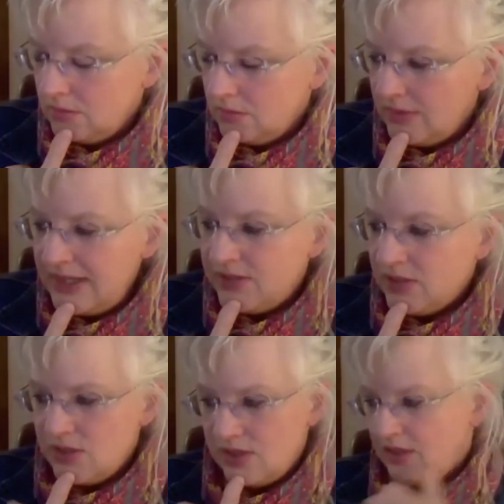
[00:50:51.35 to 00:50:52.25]

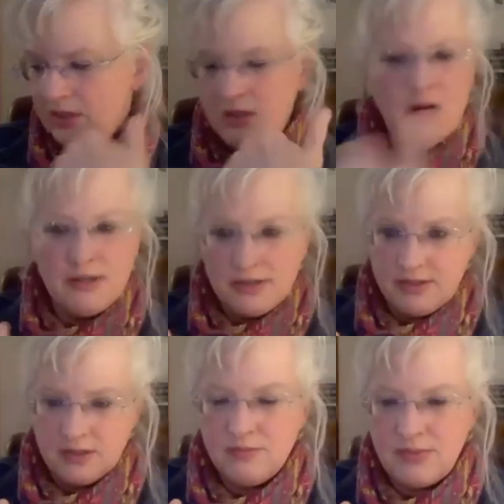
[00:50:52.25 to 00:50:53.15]
research is
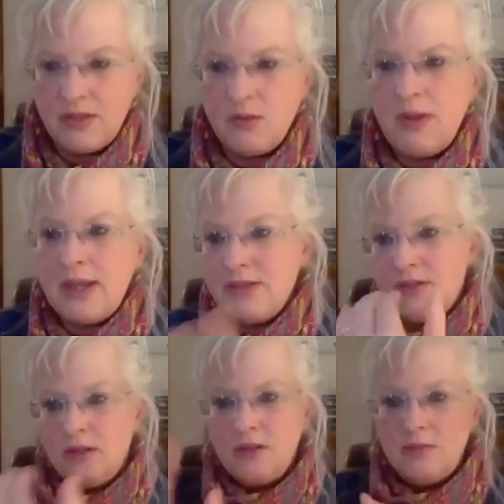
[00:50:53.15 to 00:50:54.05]
constant, by the way. I,
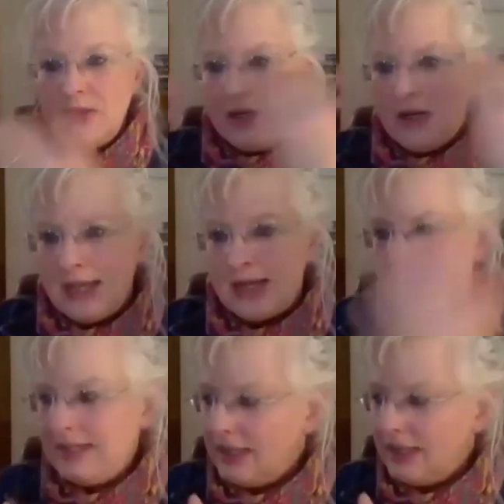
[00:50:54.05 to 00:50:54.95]
the minute I get an
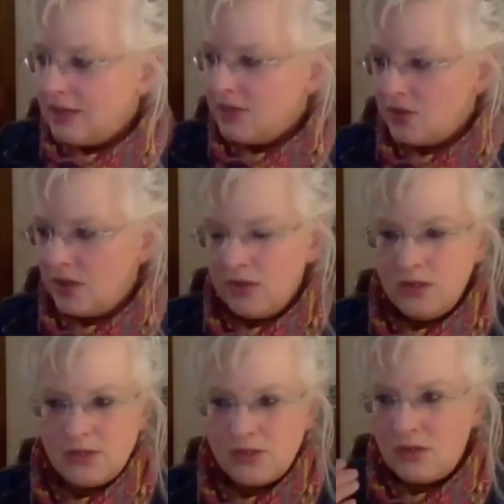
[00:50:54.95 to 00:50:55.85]
idea, I start,
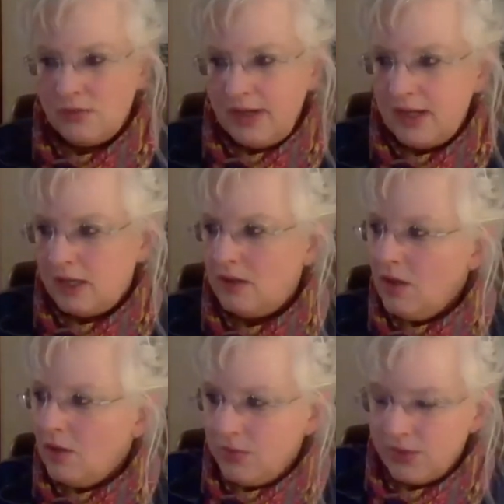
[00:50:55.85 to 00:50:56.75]
I start reading
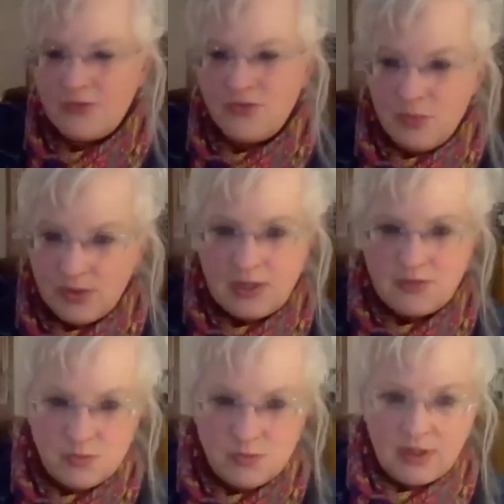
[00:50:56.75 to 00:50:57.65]
book after book
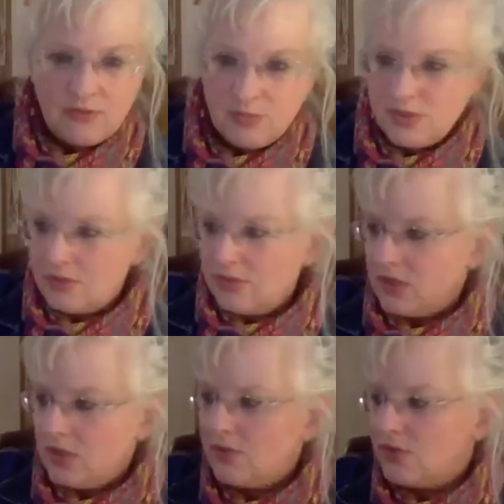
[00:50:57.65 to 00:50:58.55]
after book after book. So
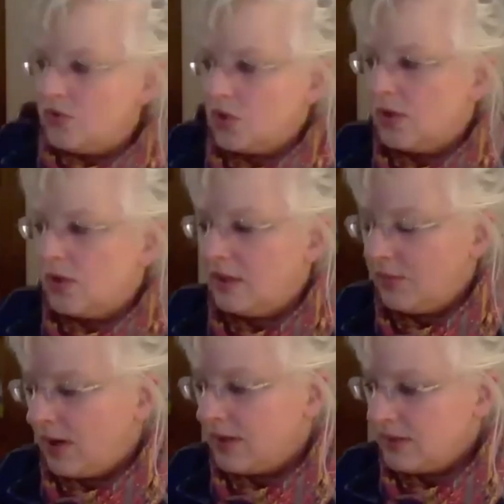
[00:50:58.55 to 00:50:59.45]
it's all during the
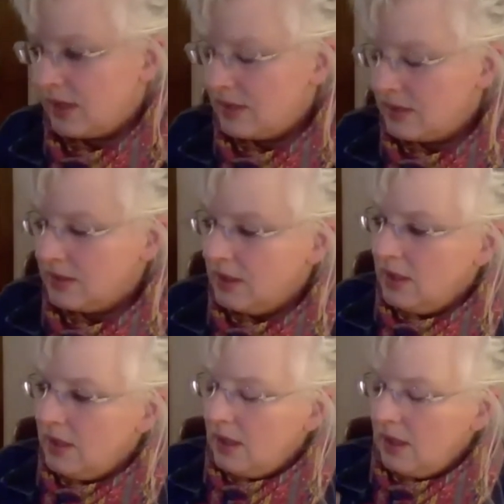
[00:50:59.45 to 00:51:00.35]
process.
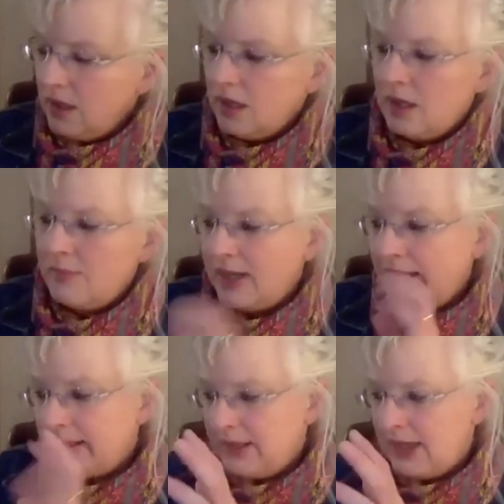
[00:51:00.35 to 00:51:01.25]
Um, I
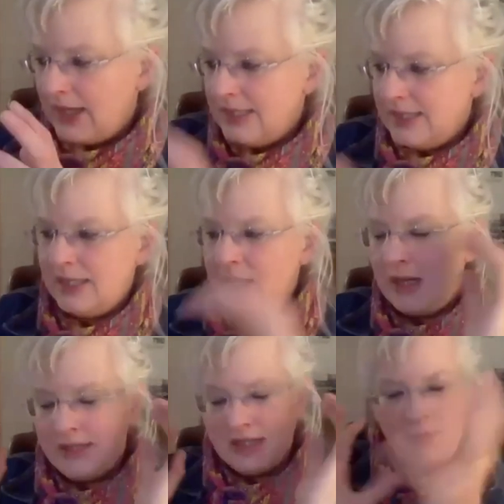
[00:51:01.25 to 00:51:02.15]
had the idea, I
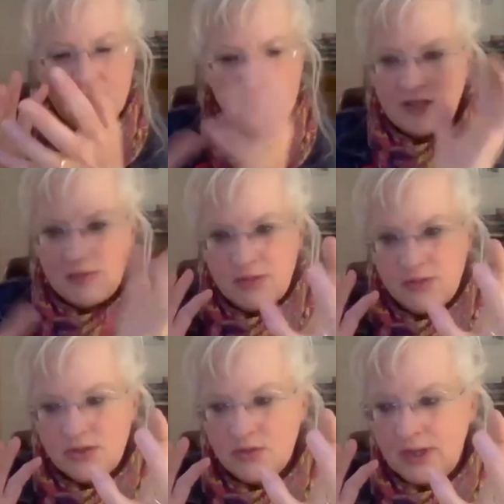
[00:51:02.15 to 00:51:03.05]
take about six
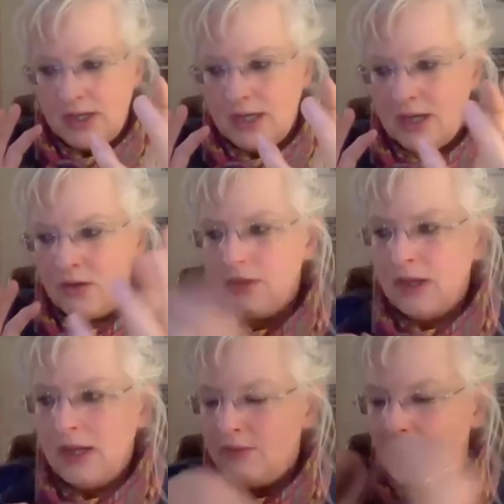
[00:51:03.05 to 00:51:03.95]
months to write an
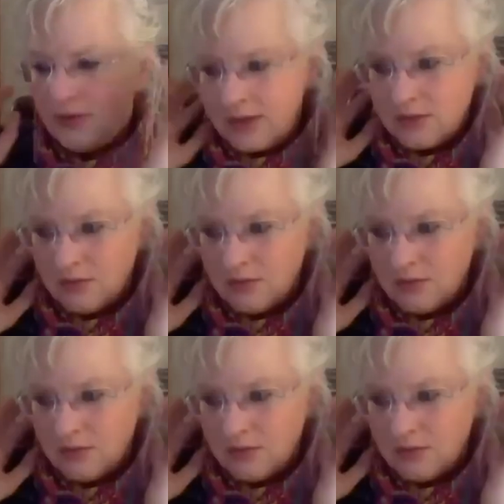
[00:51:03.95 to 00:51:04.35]
outline. My outlines